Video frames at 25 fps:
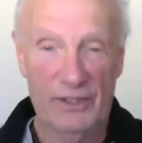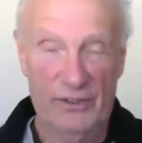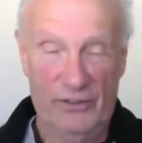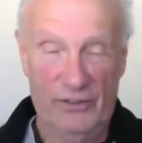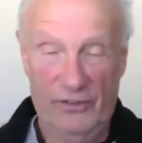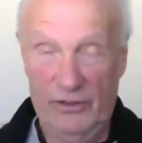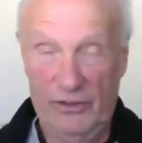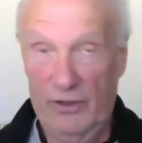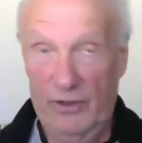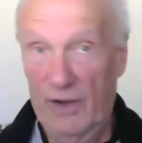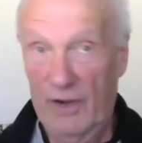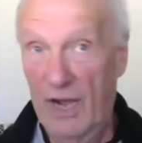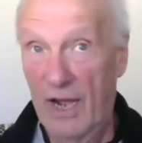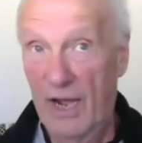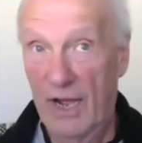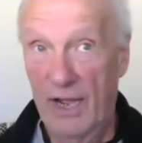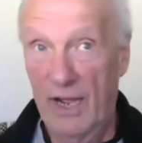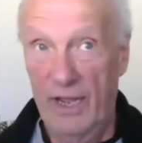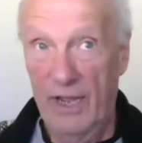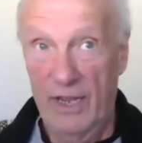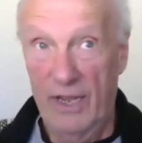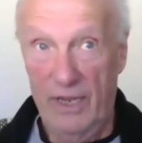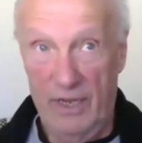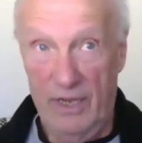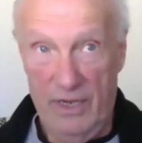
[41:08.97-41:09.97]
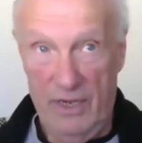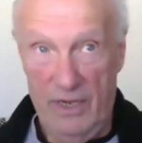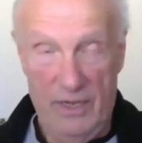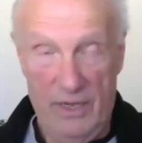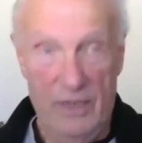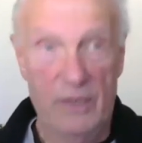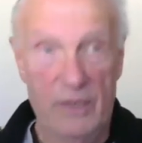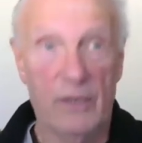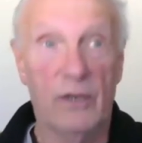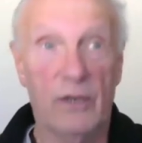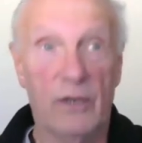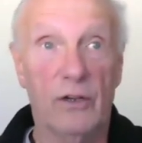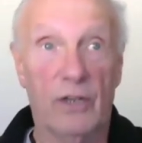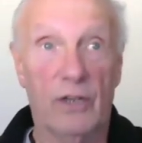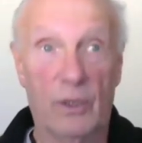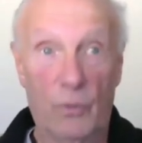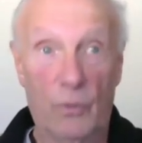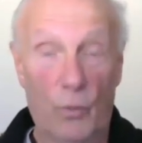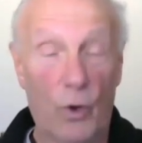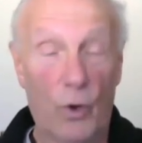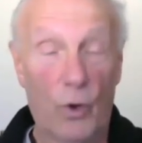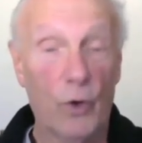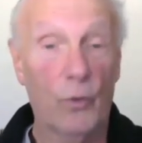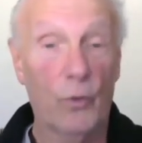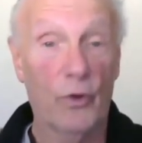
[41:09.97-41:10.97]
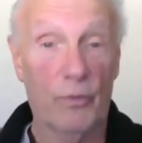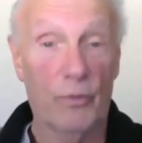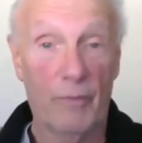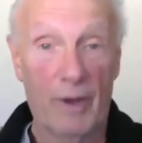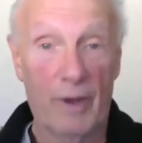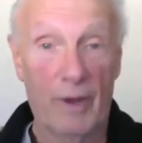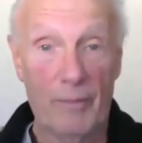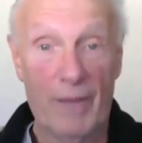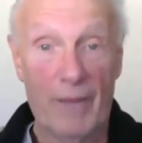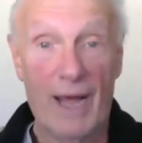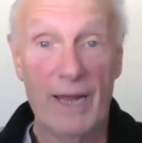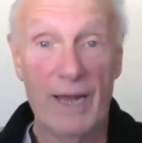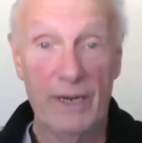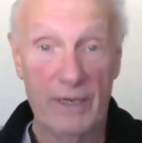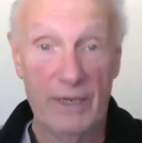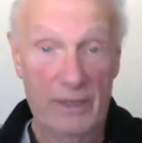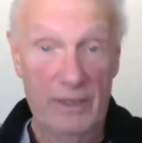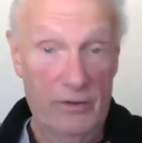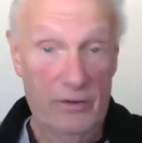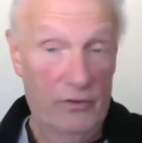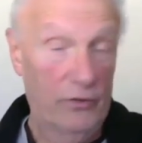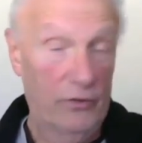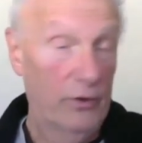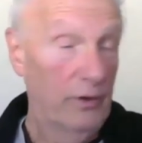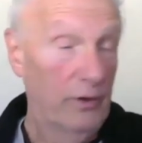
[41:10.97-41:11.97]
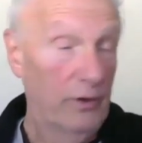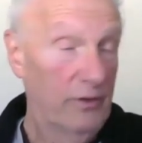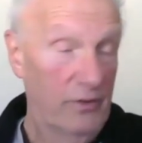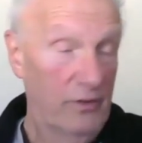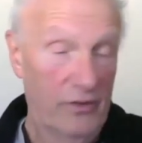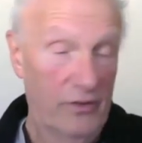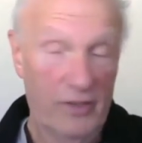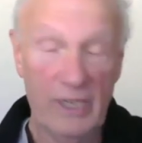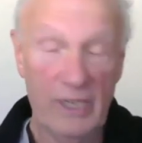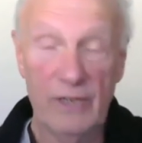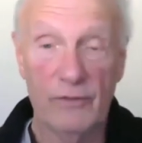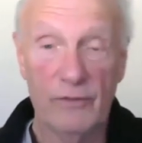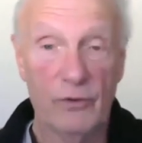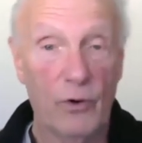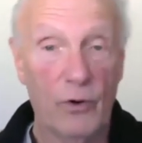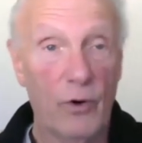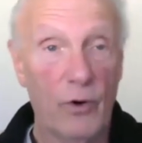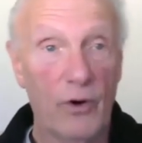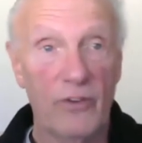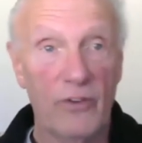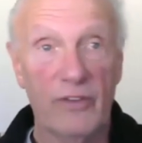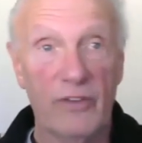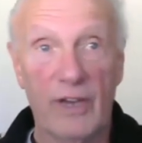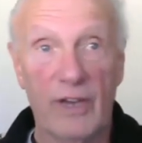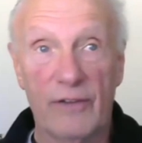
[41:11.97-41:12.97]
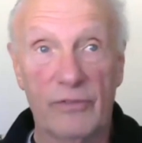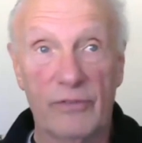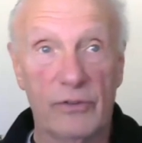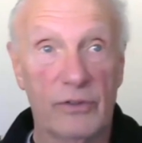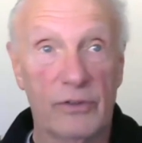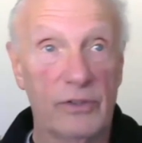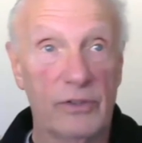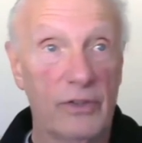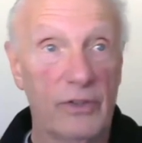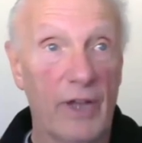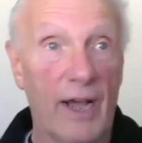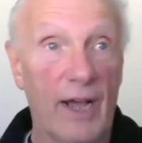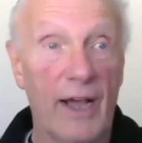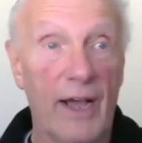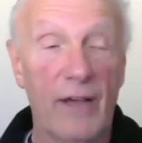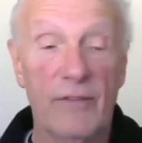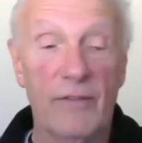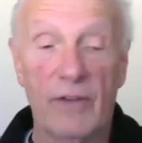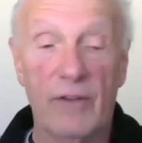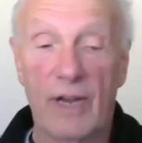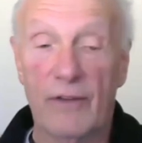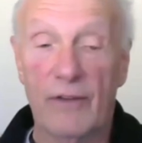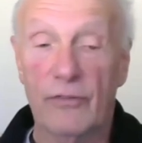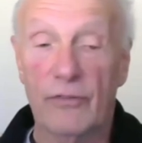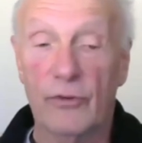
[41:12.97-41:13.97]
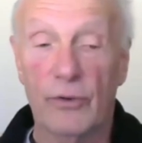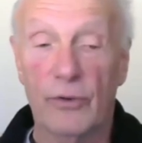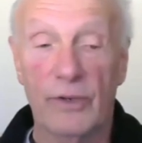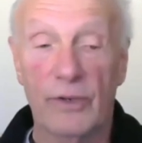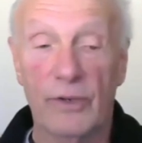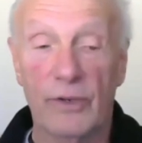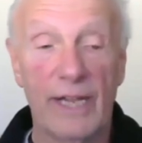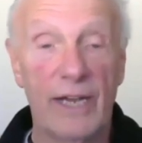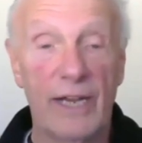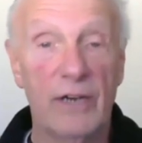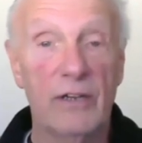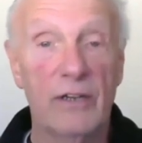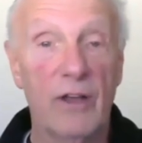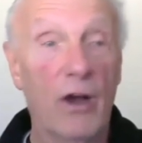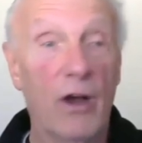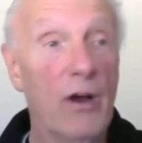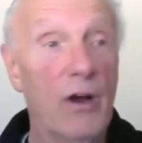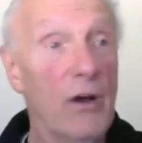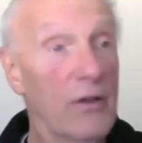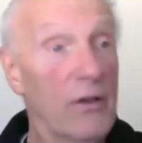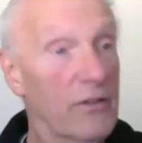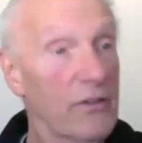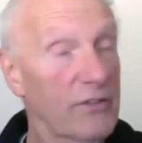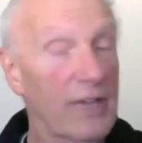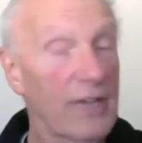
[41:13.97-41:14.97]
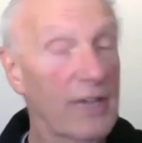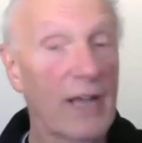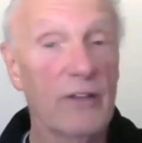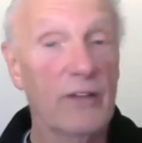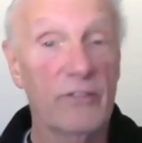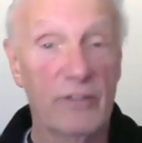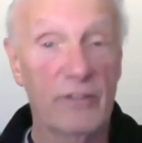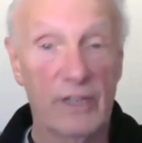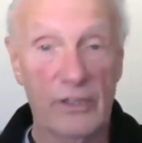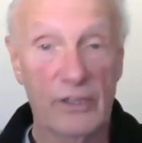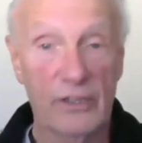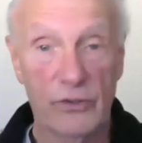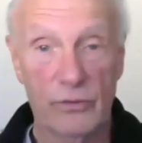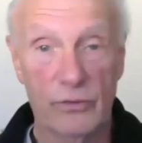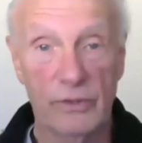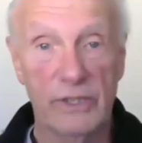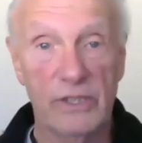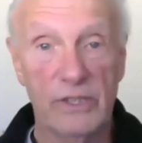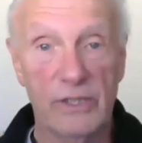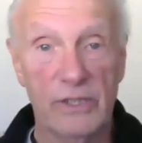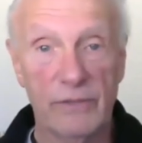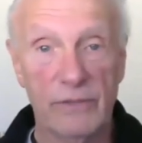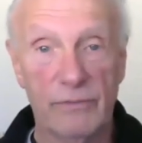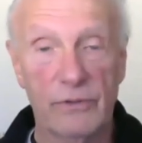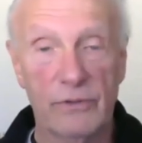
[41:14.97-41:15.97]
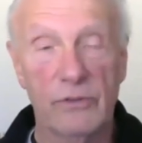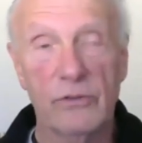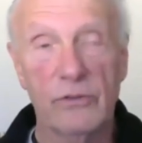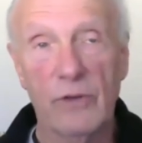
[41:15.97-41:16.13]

So I can work with my body and so see, of course, after a dive and after a layer, it sounds really different.